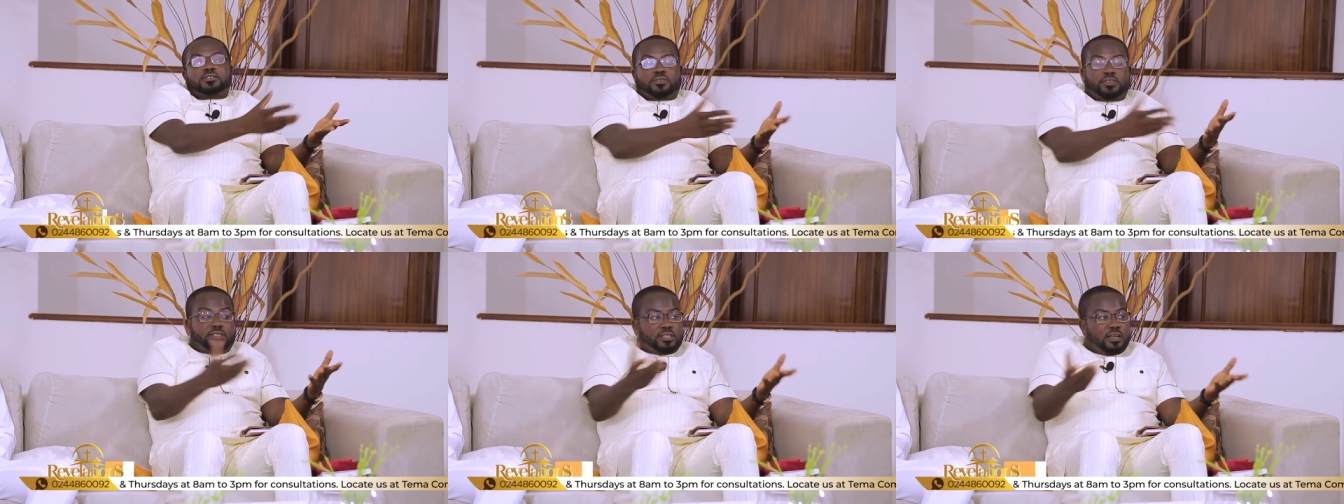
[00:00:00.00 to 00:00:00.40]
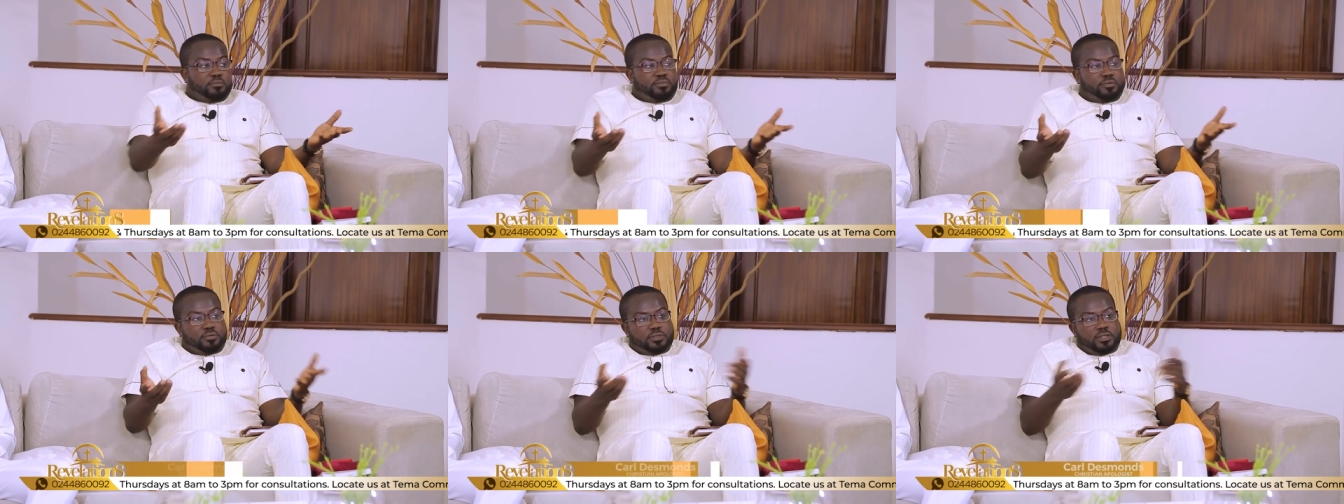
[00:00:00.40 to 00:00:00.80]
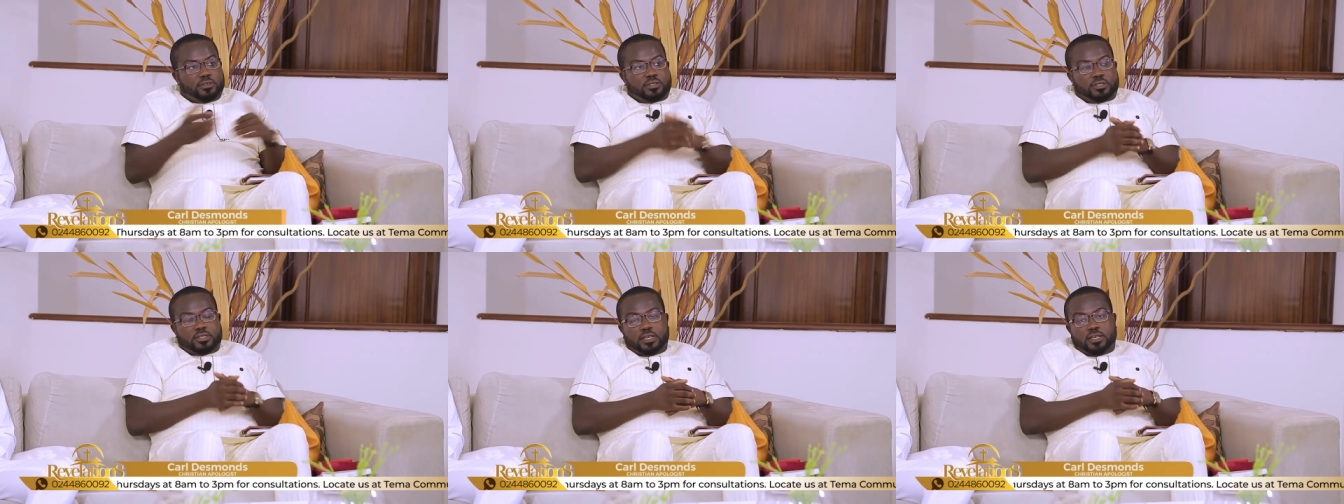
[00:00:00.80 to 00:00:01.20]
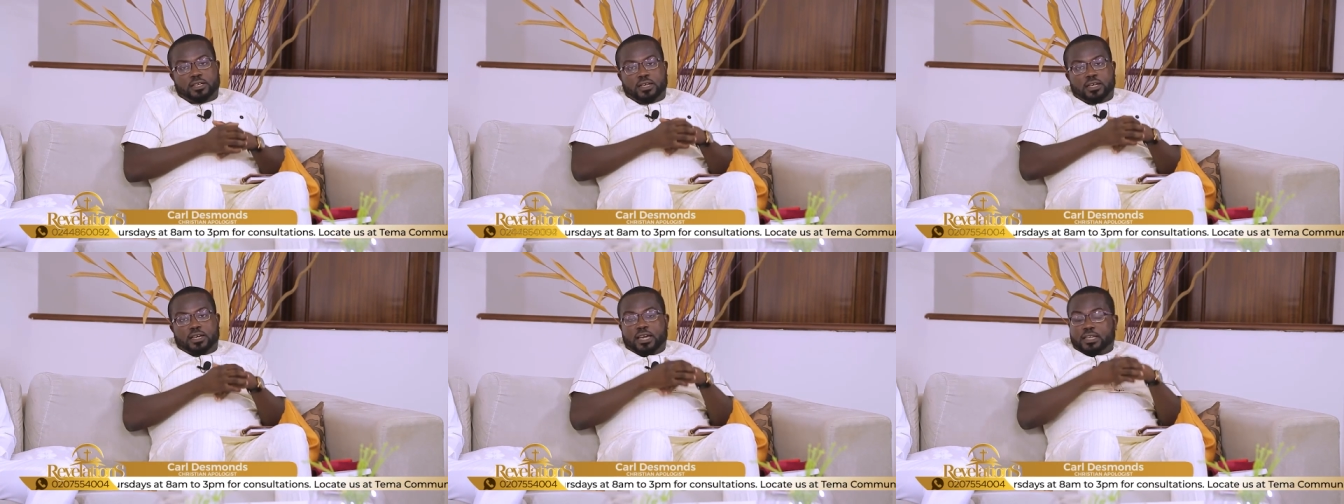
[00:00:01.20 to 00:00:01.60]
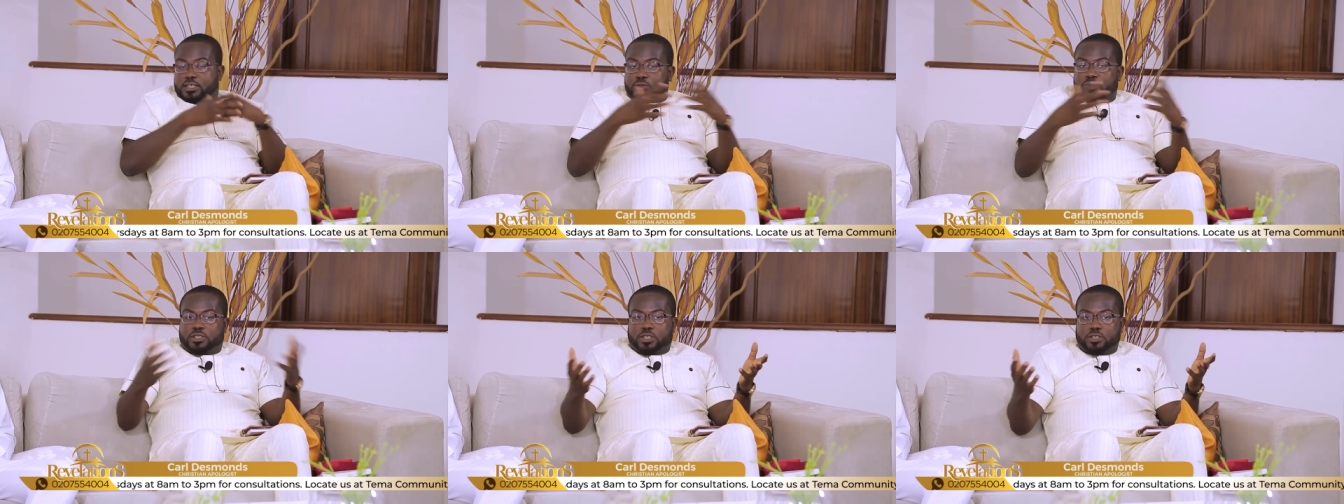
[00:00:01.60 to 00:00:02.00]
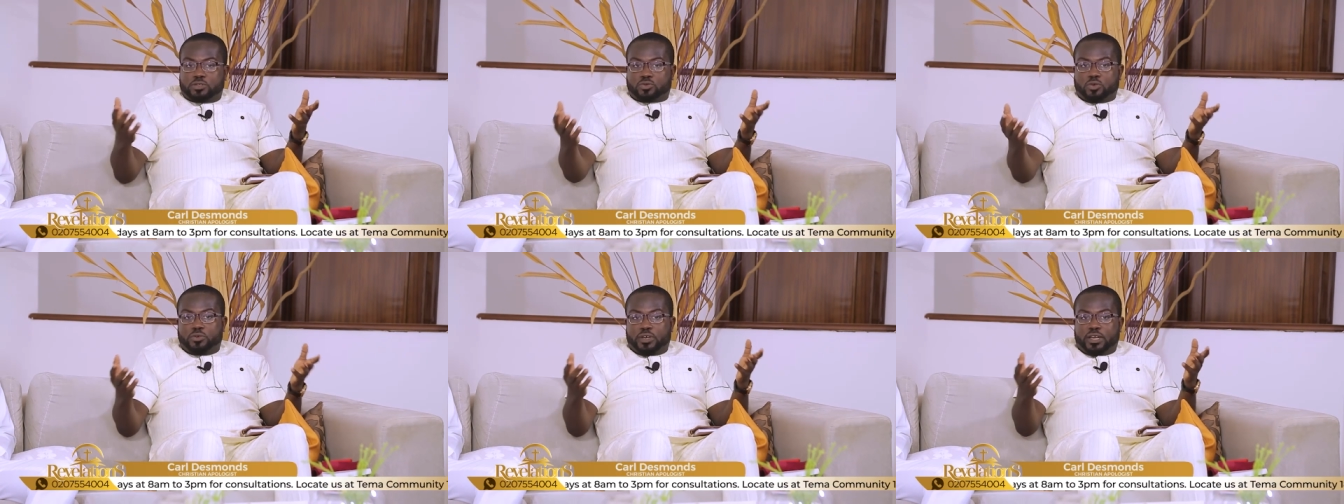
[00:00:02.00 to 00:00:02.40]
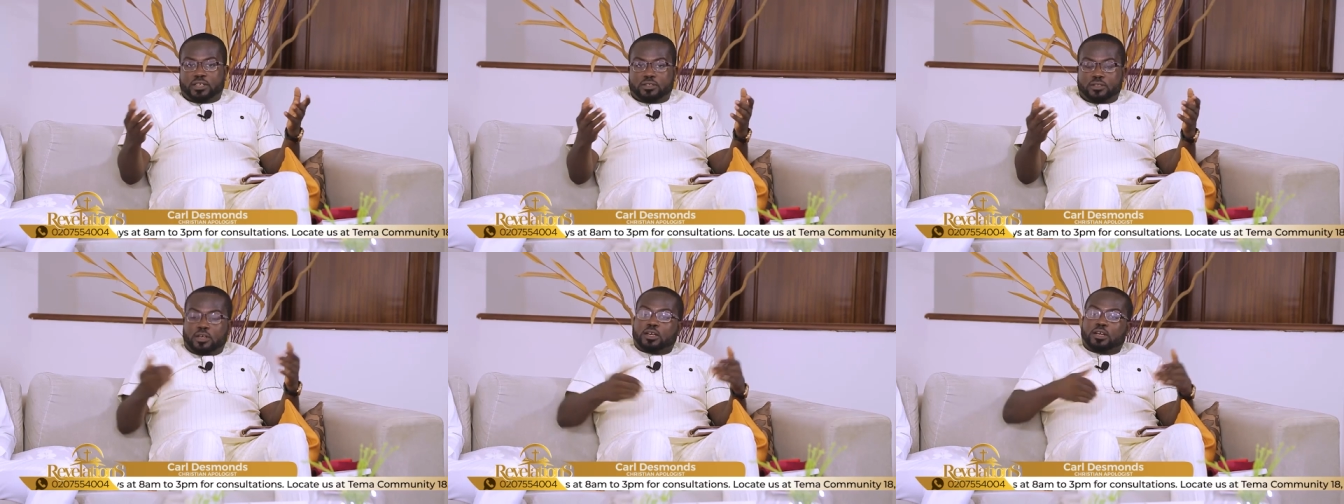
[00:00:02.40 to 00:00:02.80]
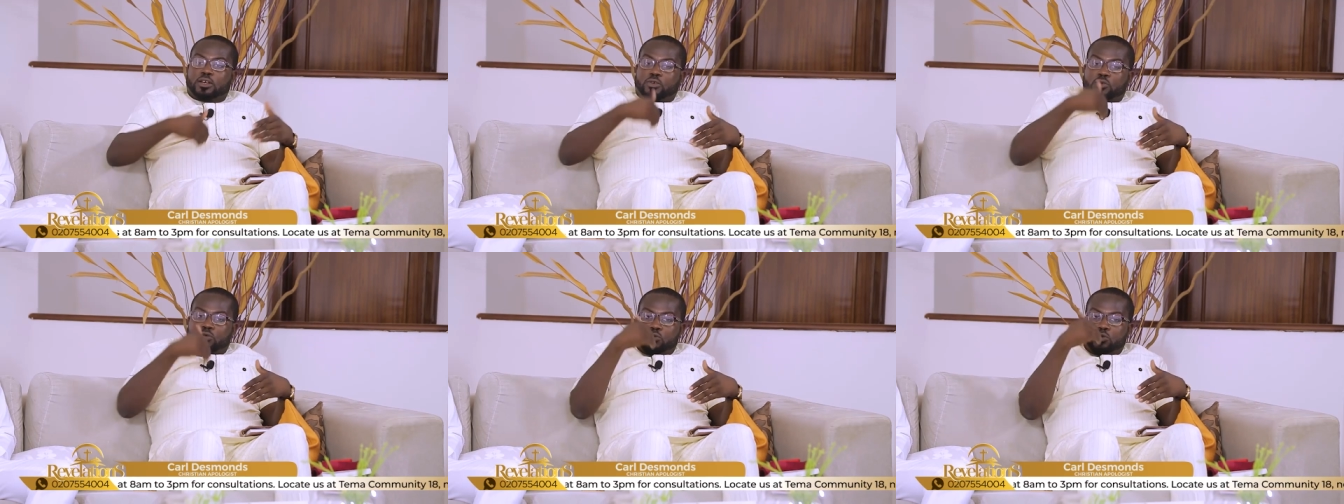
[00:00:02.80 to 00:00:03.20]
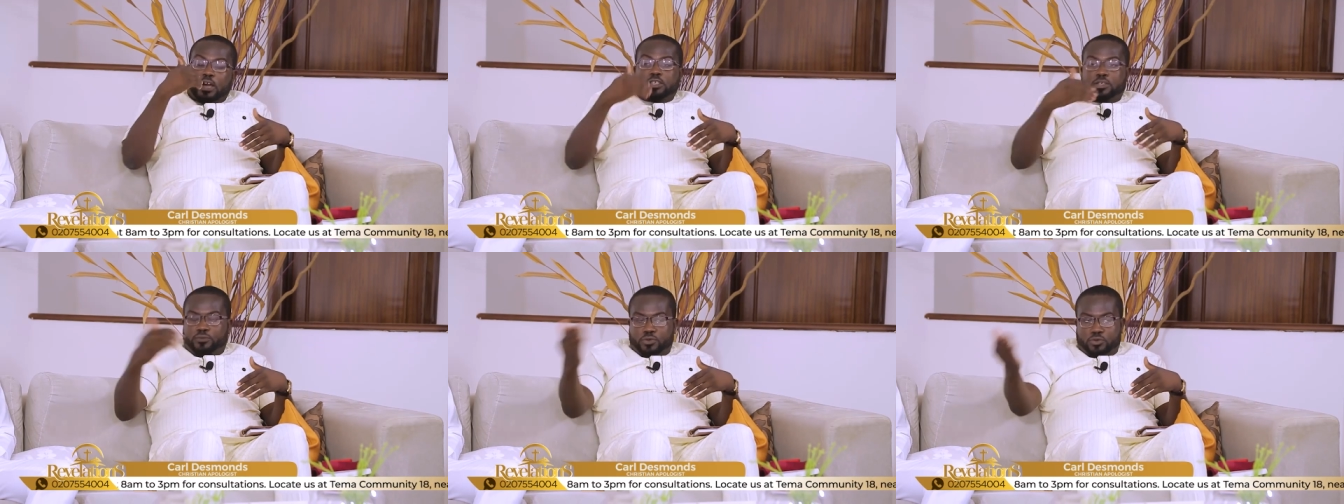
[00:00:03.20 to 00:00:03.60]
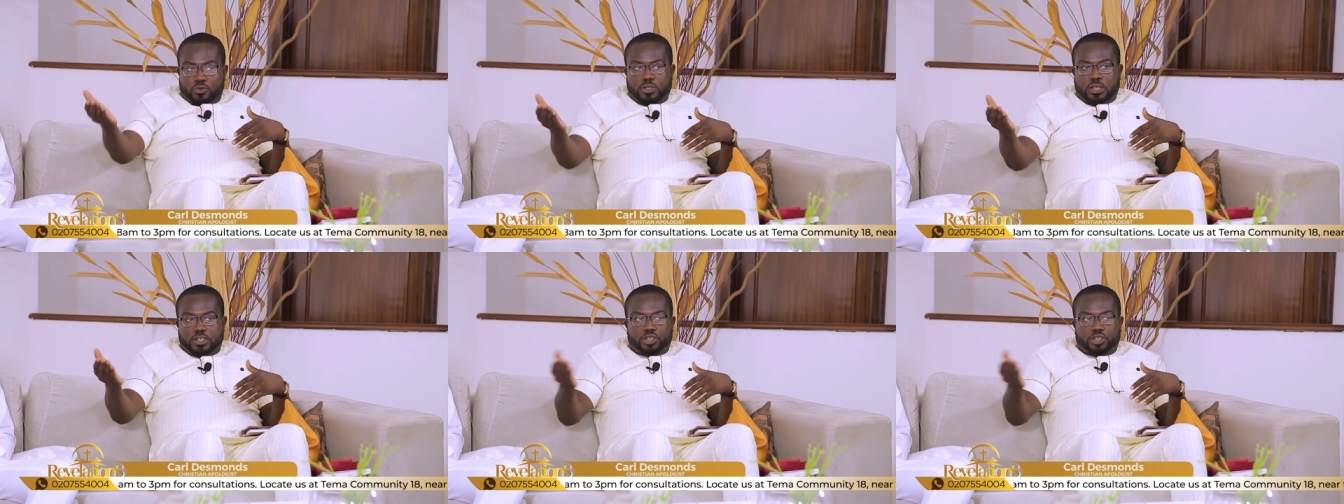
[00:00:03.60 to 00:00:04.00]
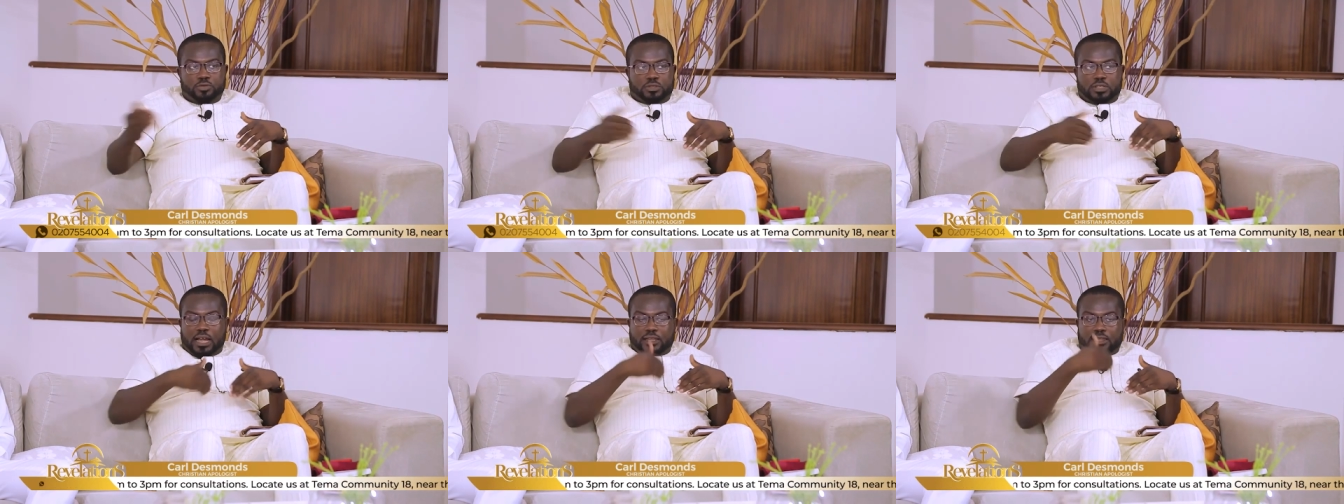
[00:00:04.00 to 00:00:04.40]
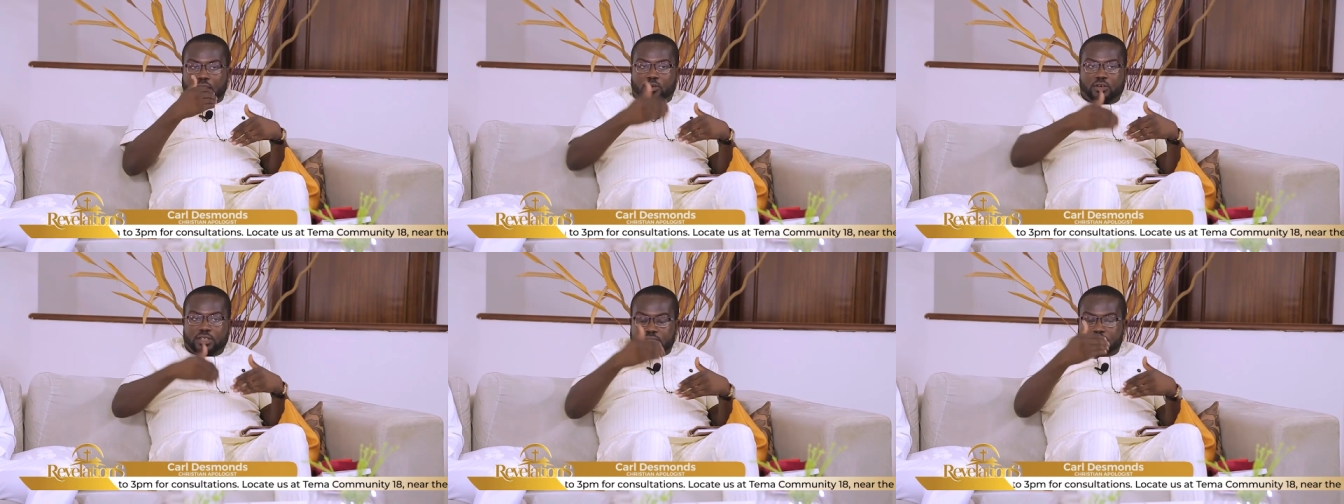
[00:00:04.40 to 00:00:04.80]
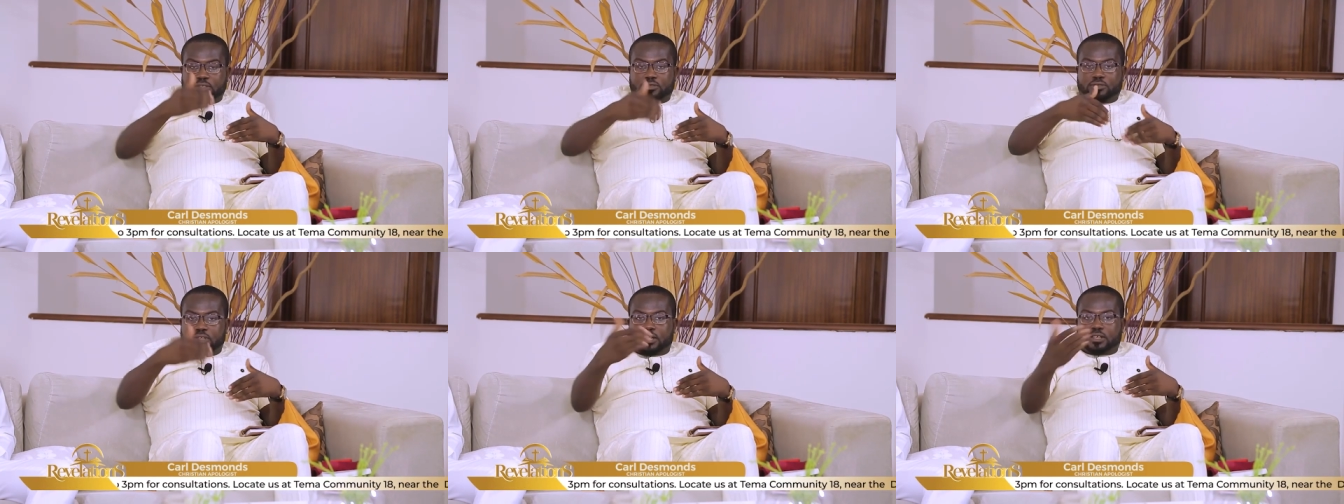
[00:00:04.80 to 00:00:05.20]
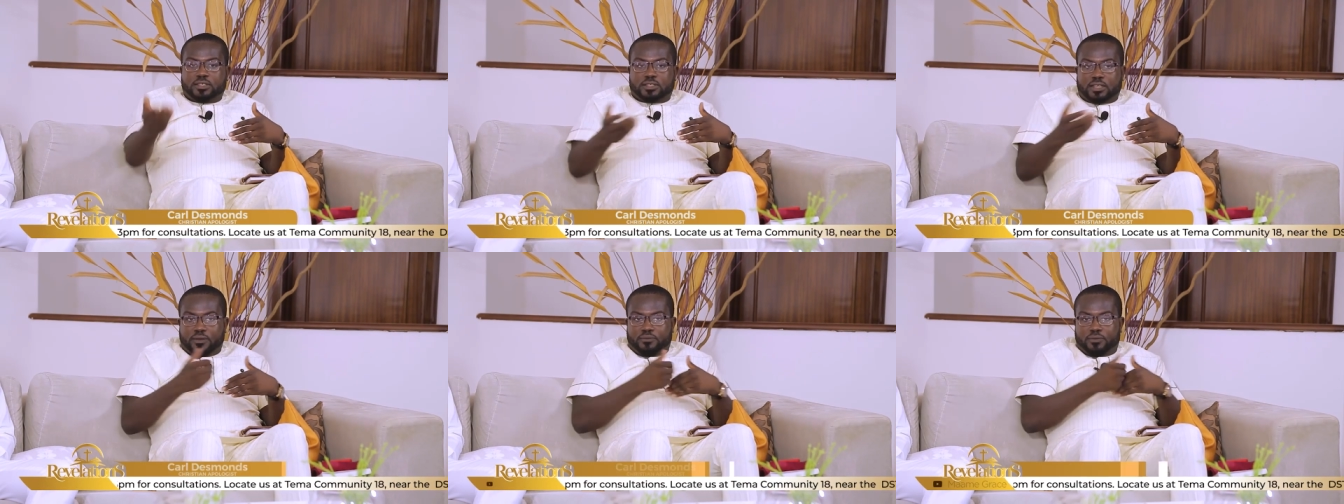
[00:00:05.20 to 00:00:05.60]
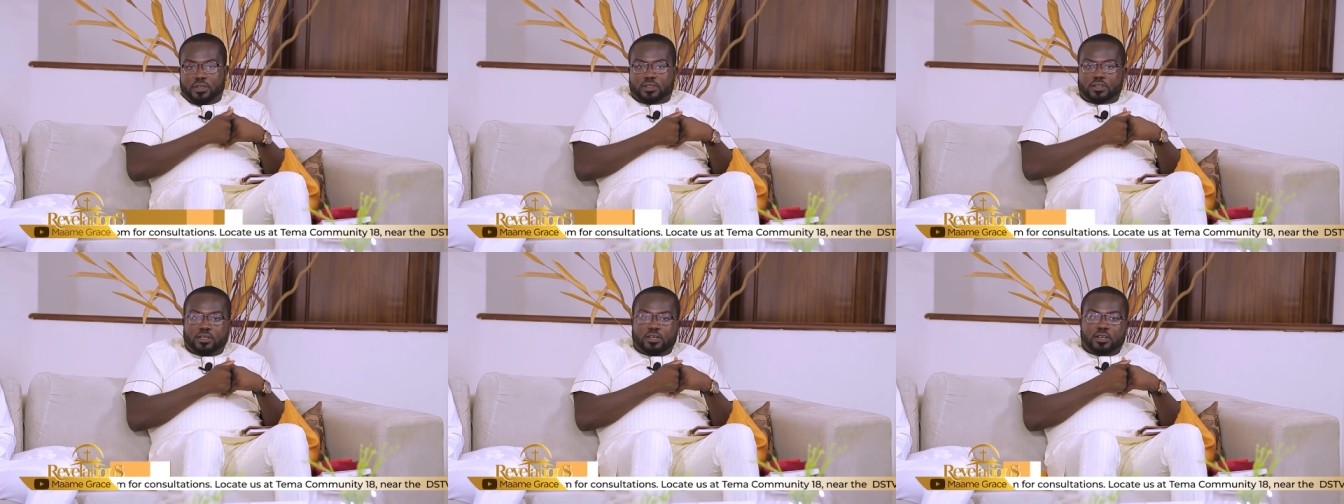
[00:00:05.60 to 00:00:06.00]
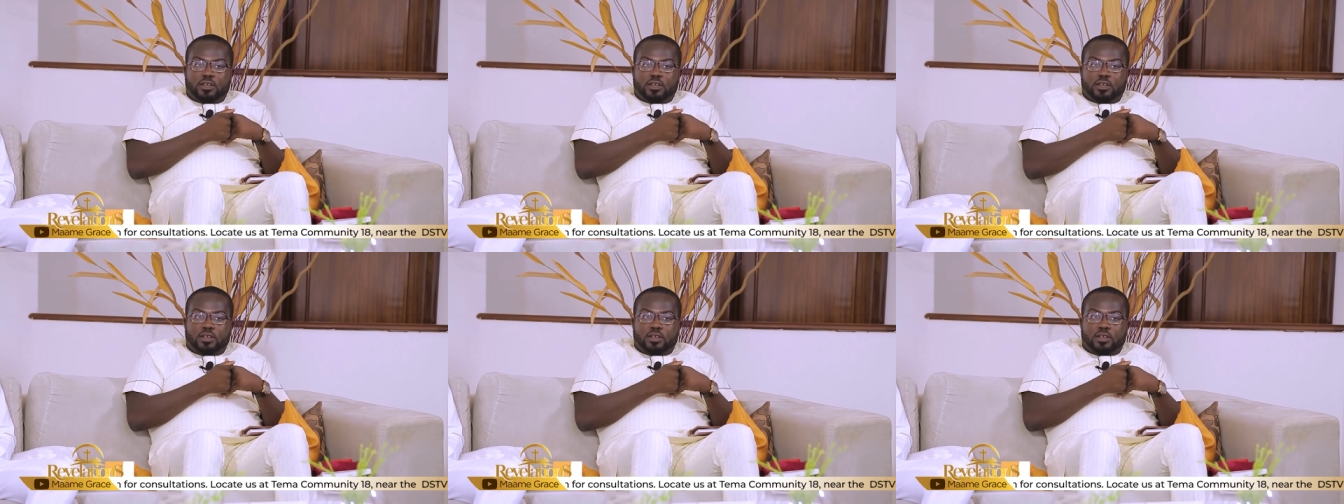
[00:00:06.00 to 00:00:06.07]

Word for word: For example, there was a, a Jewish historian who, and if you know the Jews, they are antagonistic to the Christian faith,